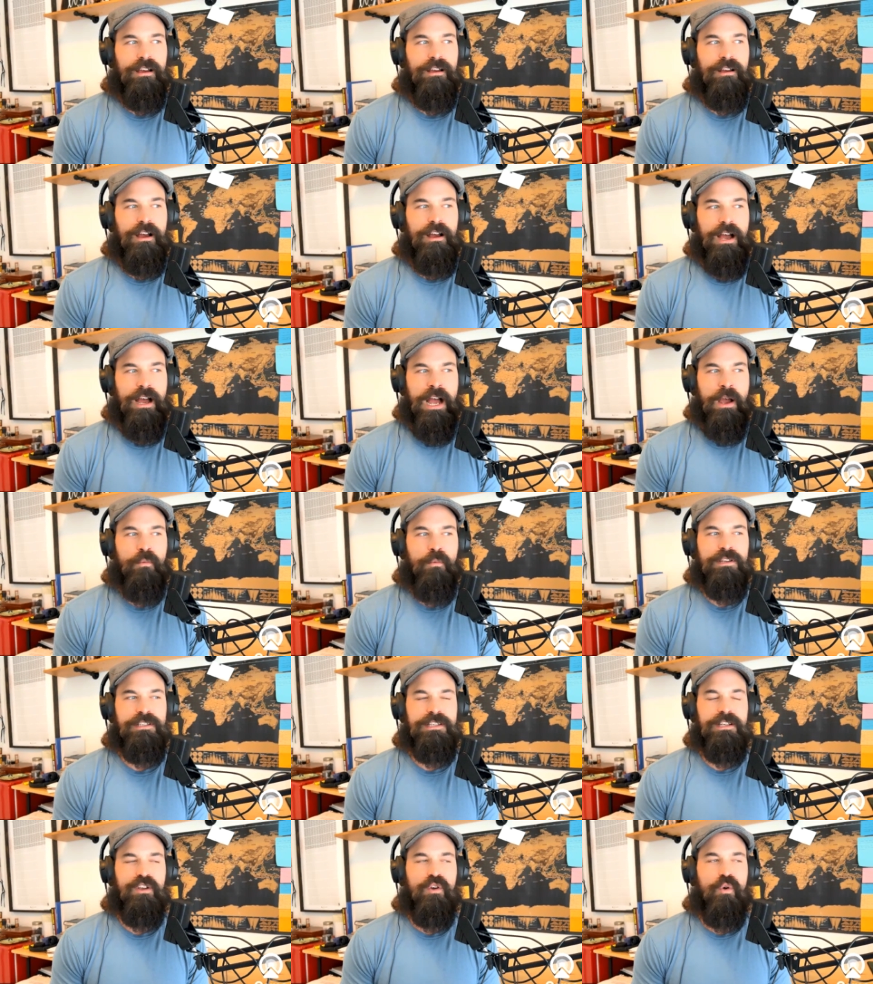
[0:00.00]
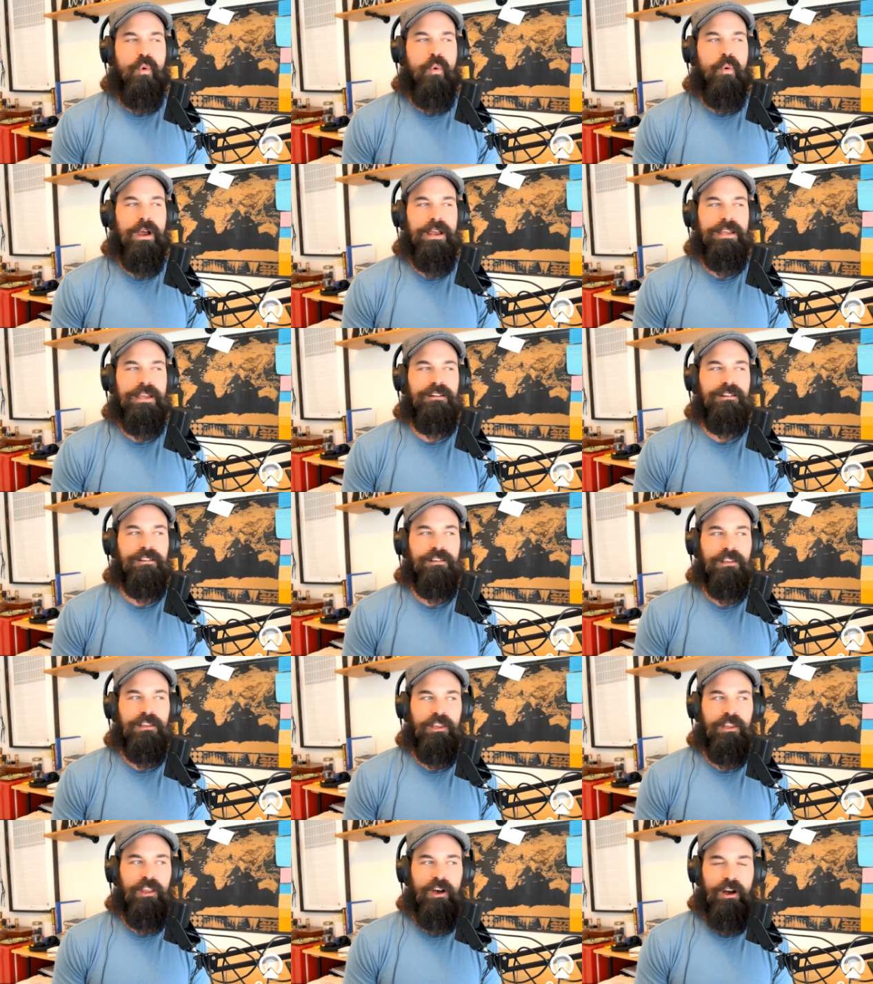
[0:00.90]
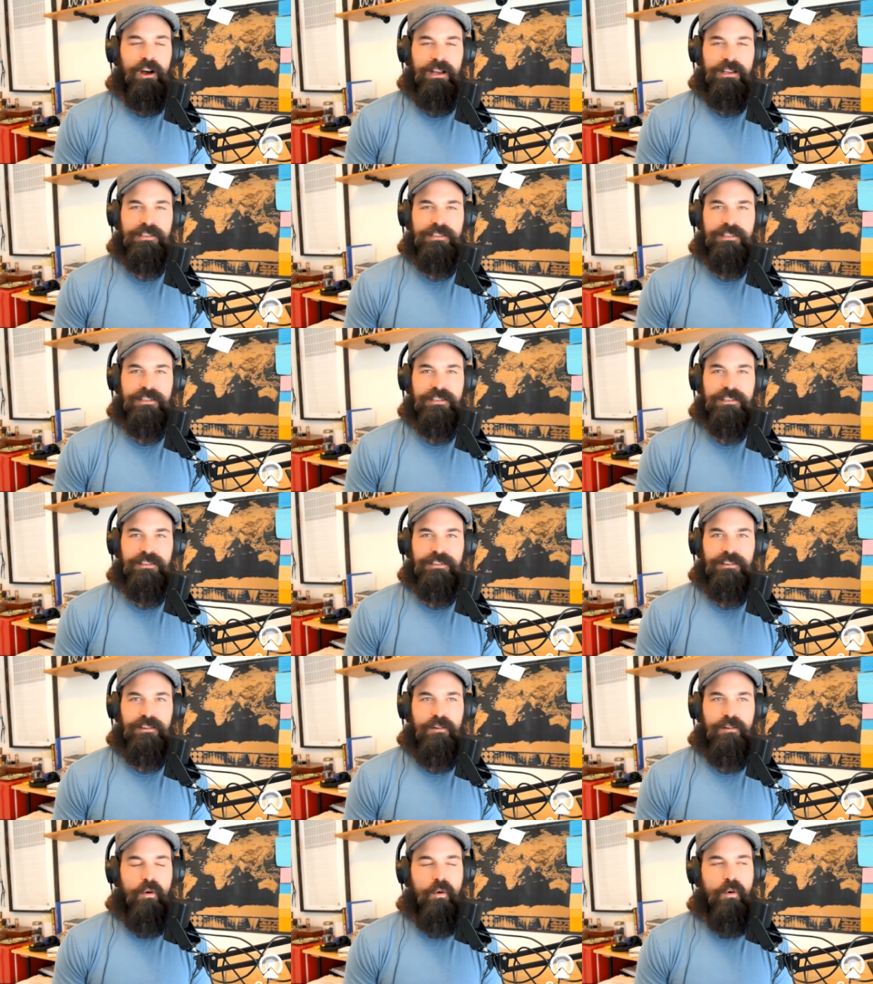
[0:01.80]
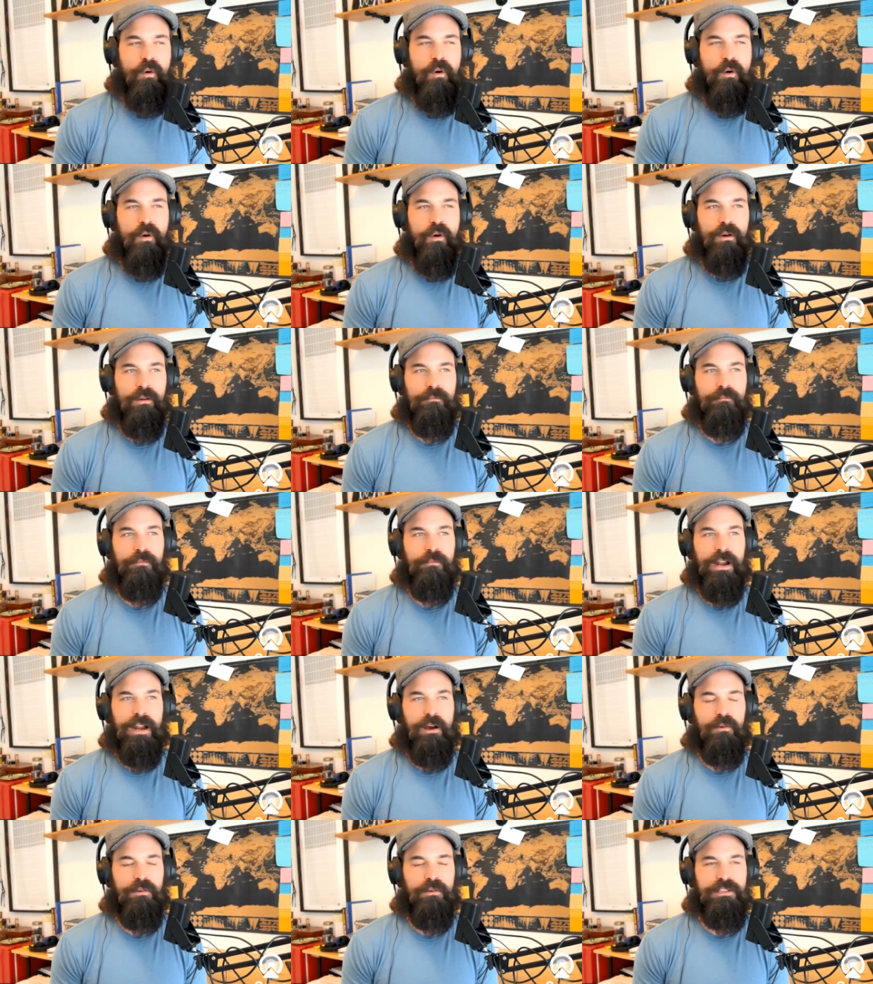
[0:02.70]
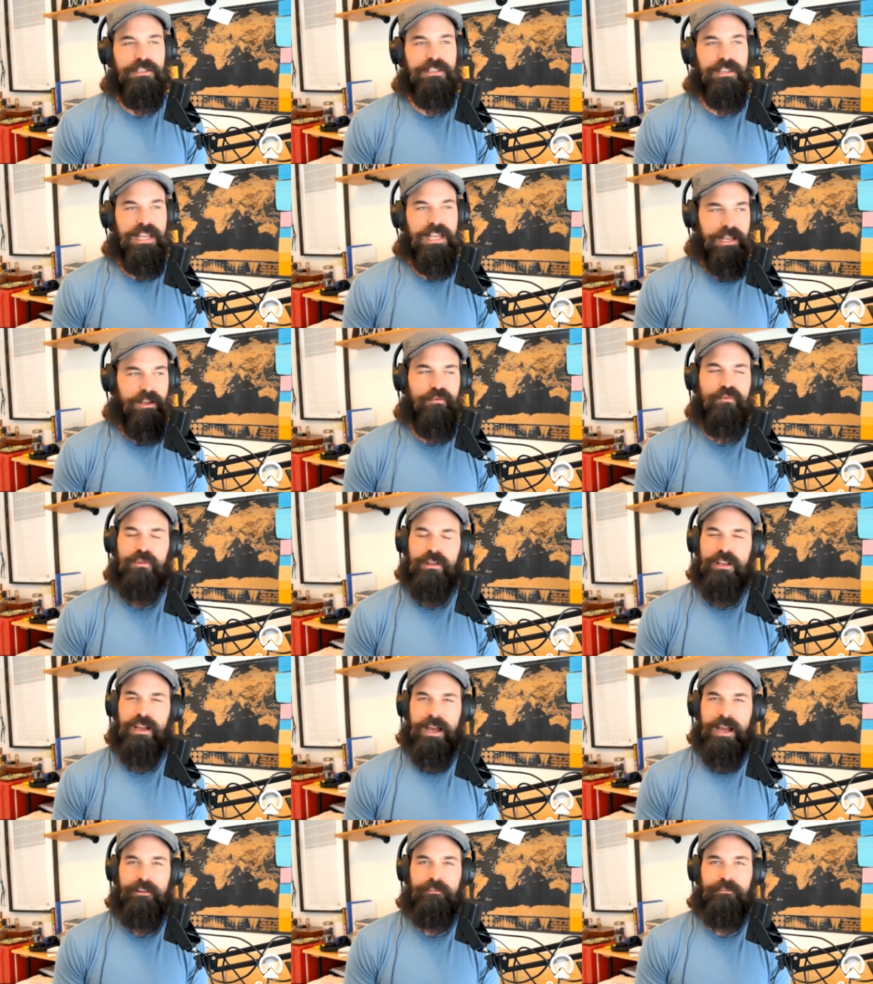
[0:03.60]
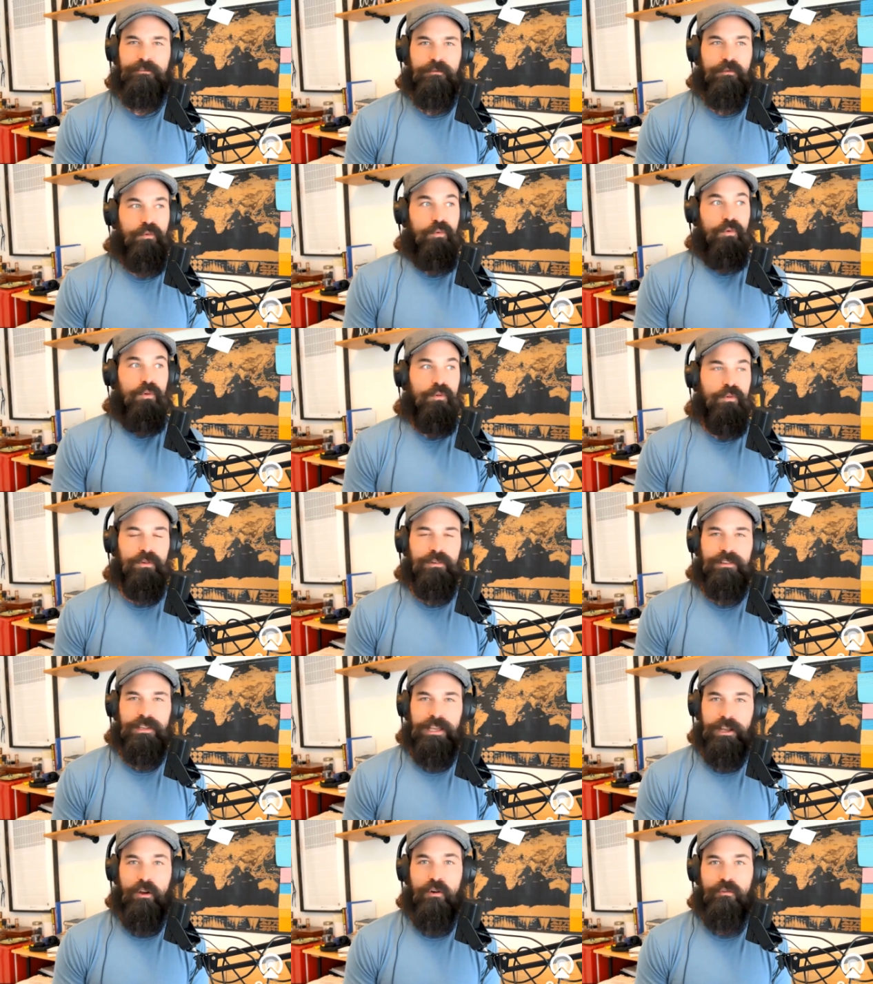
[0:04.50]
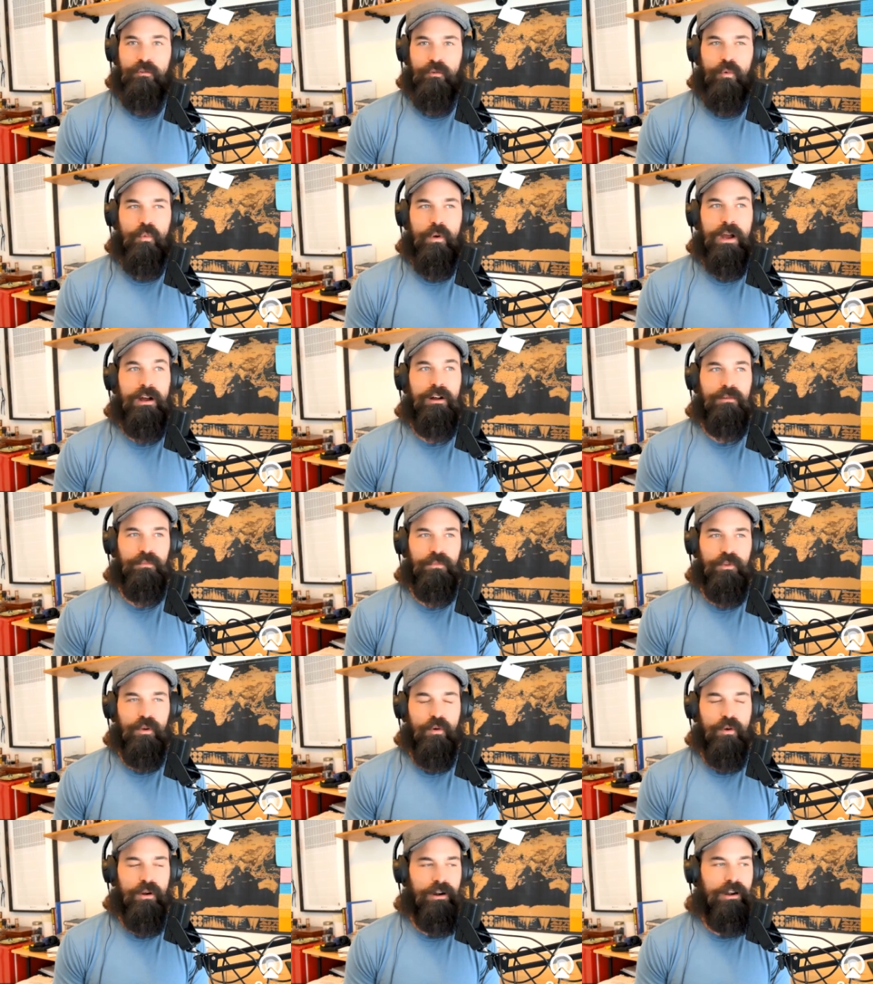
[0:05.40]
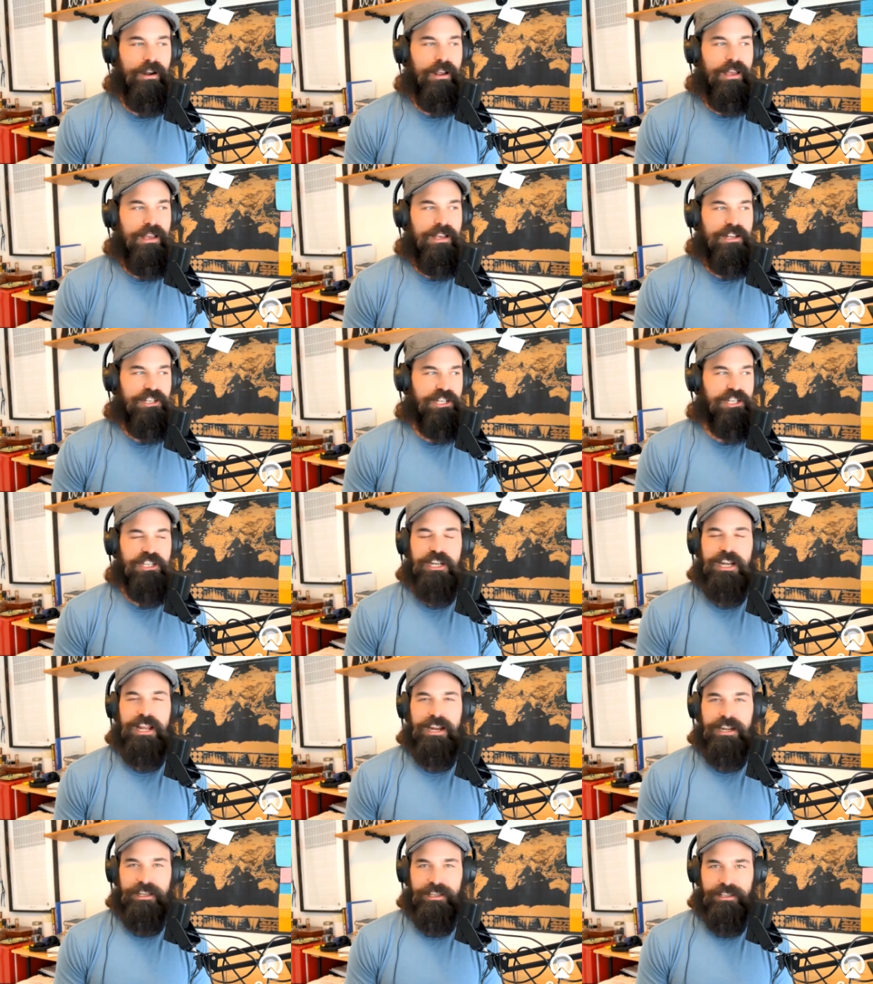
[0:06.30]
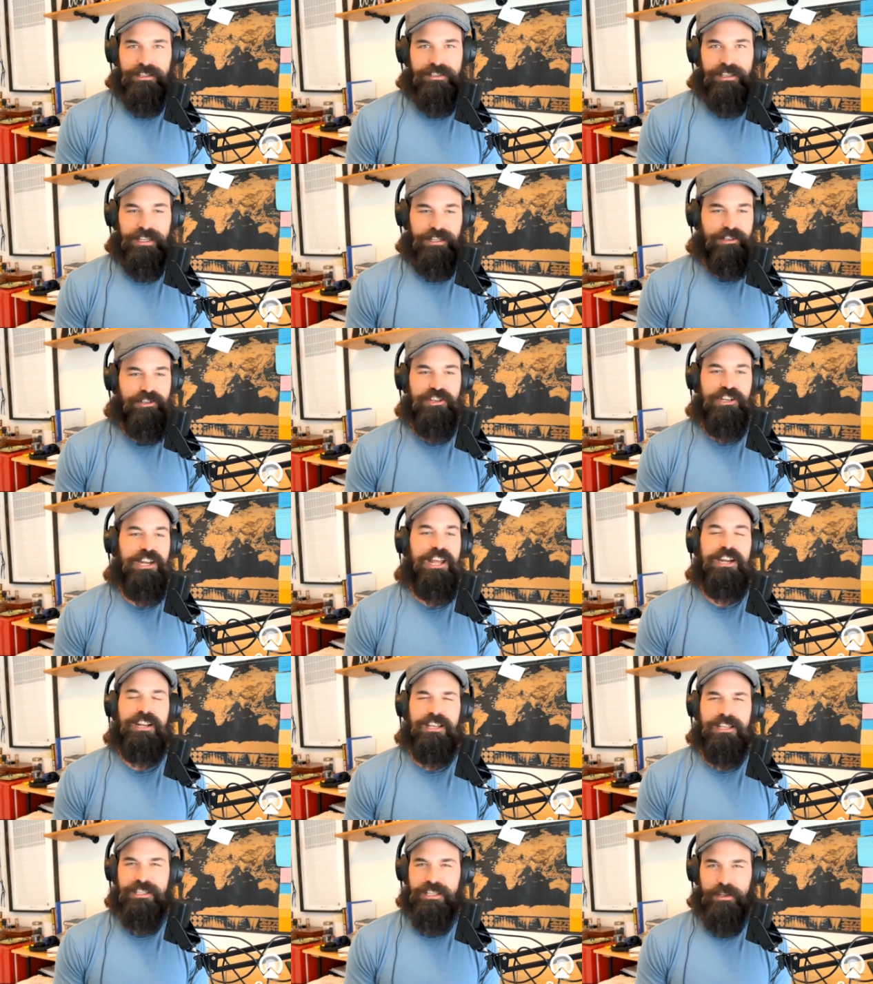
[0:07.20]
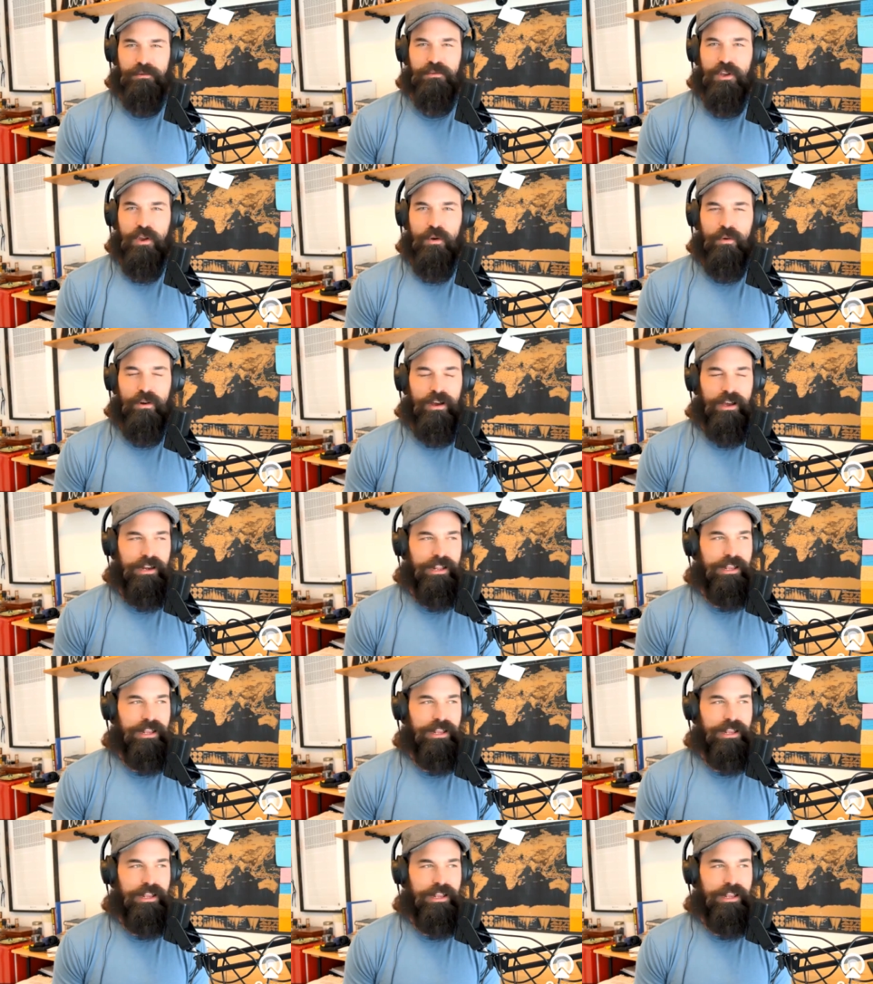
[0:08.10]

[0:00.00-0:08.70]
I wasn't quite lost or but I was like kind of whew, like overwhelmed or just shenanigans, like shenanigans I was going on.